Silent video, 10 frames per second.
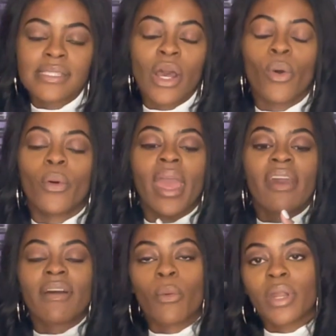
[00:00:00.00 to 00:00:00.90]
So, okay,
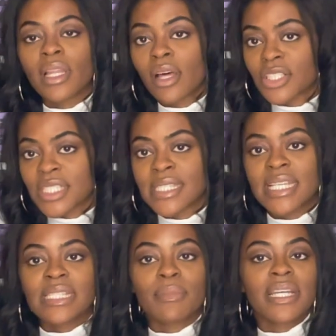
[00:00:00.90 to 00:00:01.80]
if I want to launch in
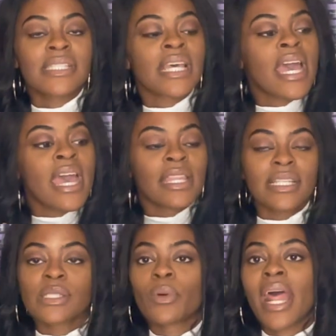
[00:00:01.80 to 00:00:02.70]
6 months,
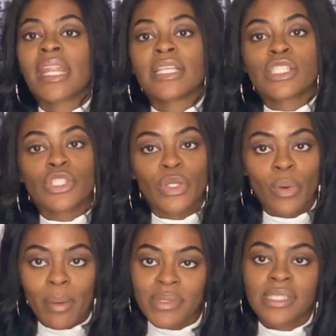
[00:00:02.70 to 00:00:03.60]
this is what I need to do
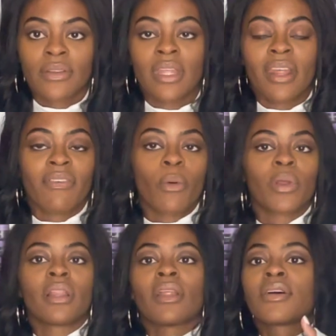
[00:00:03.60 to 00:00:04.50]
up until then. If I want
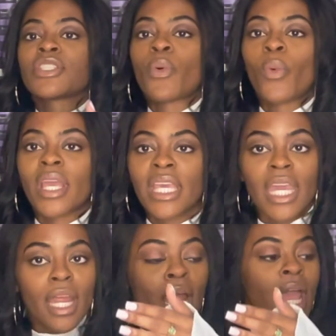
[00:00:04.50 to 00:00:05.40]
to launch in 1
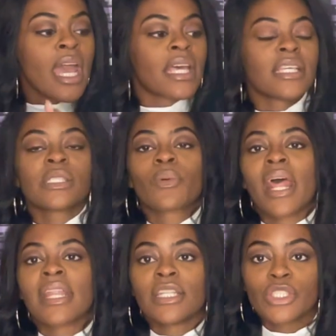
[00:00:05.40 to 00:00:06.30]
year, this is what
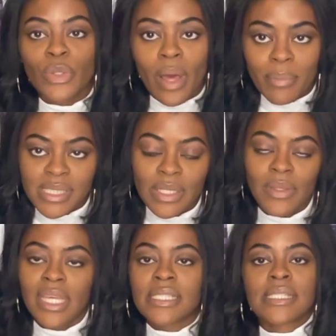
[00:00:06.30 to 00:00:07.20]
I need to do up until
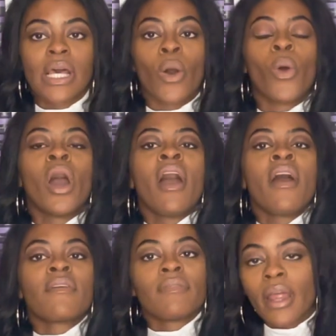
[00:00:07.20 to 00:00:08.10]
then. So
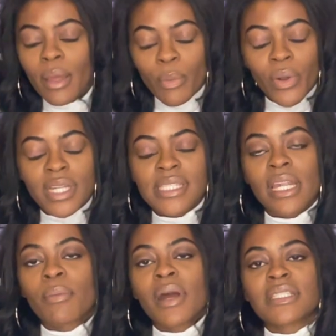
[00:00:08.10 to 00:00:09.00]
very important to set
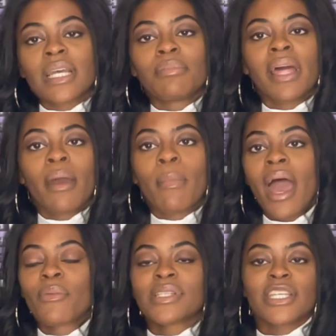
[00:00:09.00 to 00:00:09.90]
a project plan.
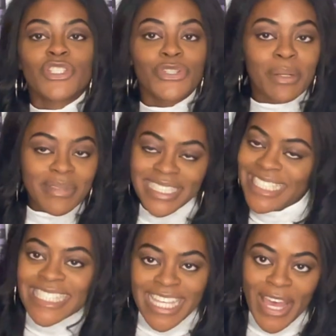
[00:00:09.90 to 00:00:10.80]
Mine was extremely
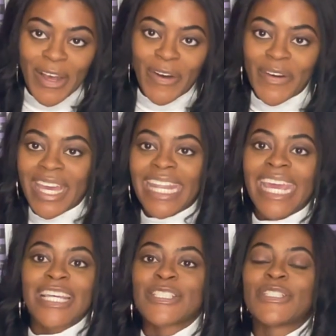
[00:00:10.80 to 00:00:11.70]
detailed and
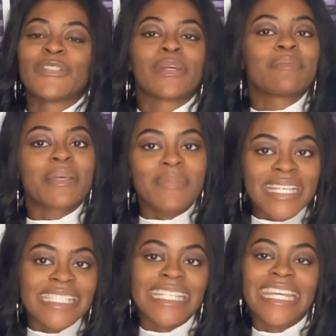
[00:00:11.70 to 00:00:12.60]
extremely
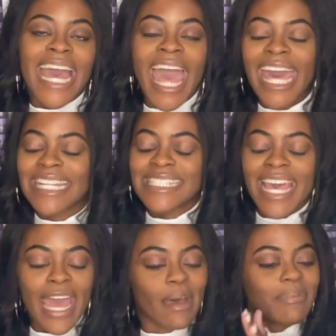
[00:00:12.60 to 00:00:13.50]
busy. I had a
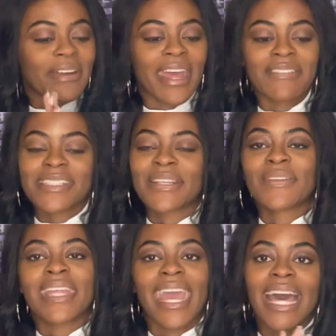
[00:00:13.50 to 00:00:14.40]
tab for every single
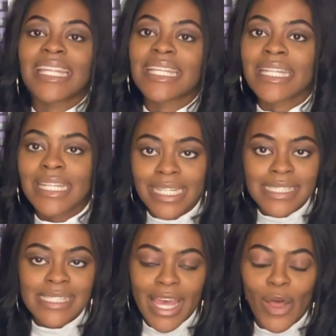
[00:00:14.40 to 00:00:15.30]
thing. I did it in
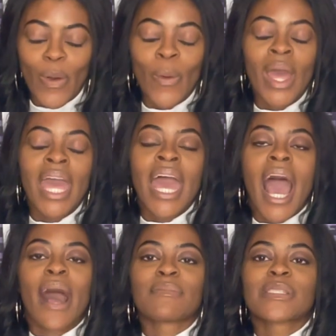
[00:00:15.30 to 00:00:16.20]
Excel,
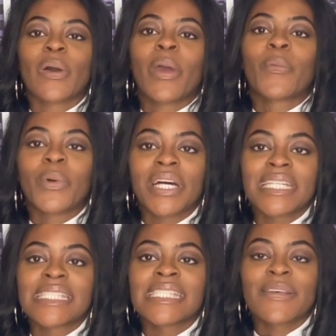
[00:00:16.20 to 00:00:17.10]
so it
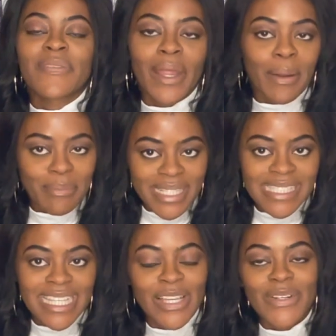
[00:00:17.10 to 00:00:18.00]
was very
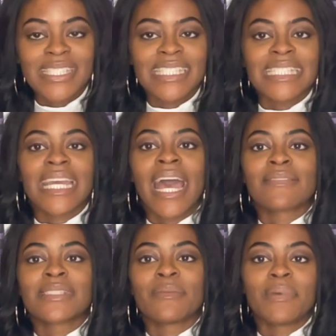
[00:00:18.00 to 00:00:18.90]
busy. Yours doesn't
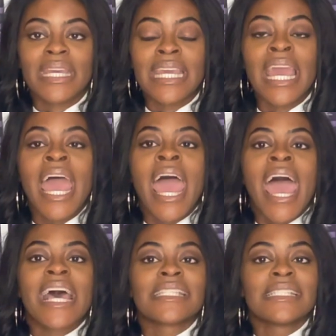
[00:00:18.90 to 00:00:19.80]
have to be
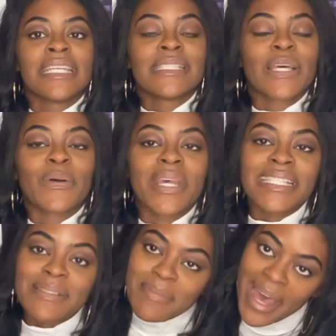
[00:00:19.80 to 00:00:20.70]
as detailed as
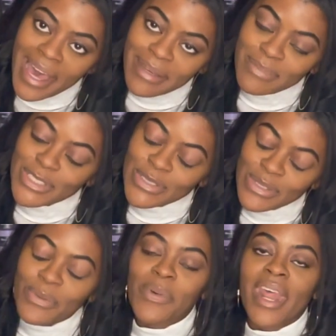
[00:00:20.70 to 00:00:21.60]
mine, but you
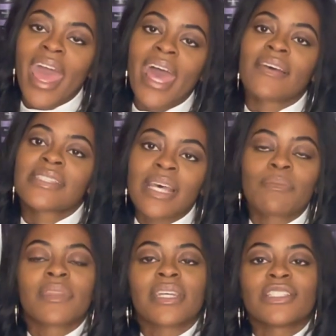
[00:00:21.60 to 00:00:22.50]
do want to have
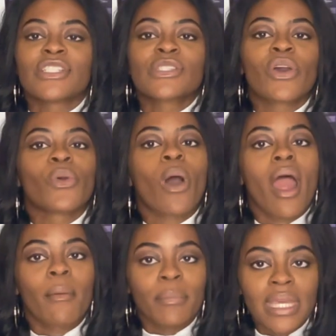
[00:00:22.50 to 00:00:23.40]
something just so you
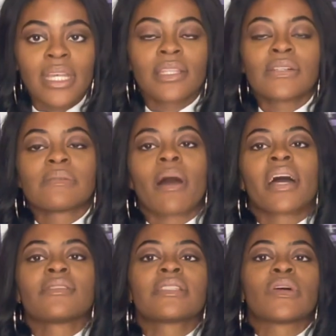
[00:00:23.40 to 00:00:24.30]
are meeting those
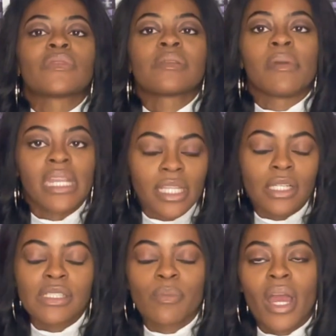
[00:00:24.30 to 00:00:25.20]
milestones, meeting
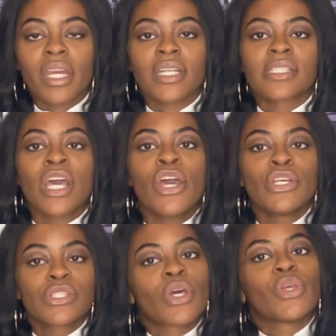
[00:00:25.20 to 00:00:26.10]
those markers,
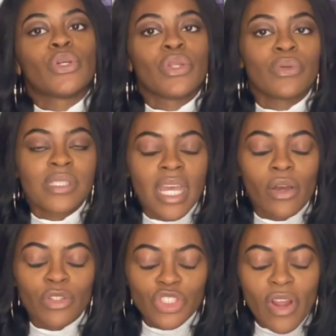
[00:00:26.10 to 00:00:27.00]
so you do stay
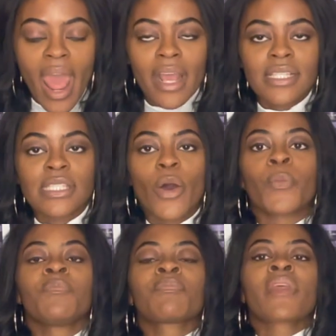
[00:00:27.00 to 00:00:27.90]
on track. So
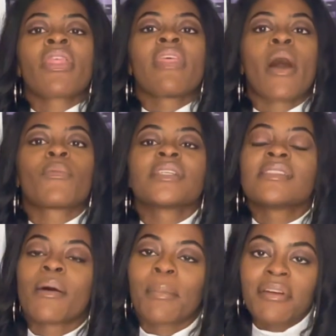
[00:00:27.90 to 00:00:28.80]
that was
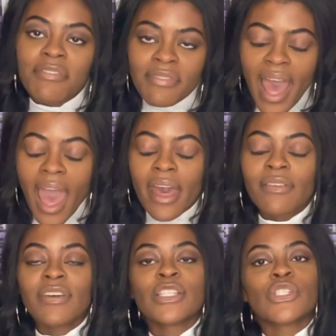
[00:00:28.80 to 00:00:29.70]
number 5,
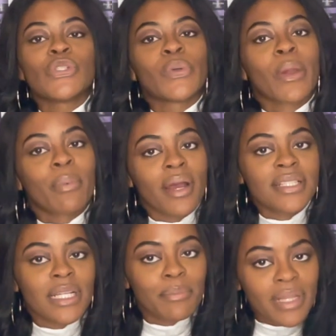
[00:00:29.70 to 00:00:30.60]
to do your
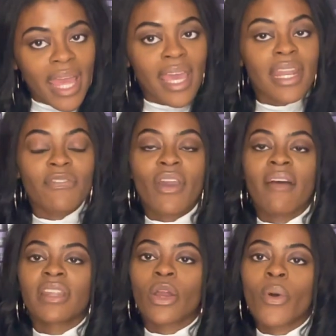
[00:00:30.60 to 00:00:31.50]
project plan. If you have
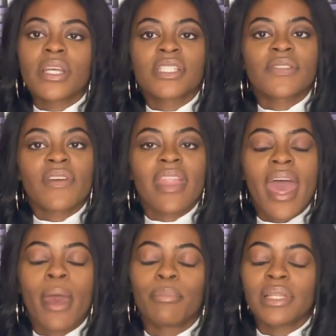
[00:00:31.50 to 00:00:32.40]
any questions for
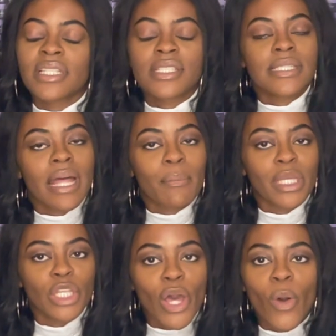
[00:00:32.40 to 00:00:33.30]
that, please just let me
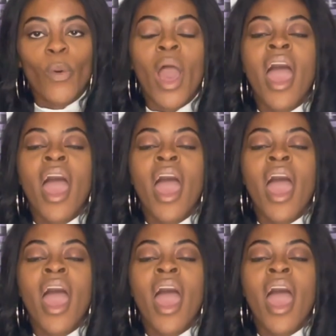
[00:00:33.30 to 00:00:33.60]
know.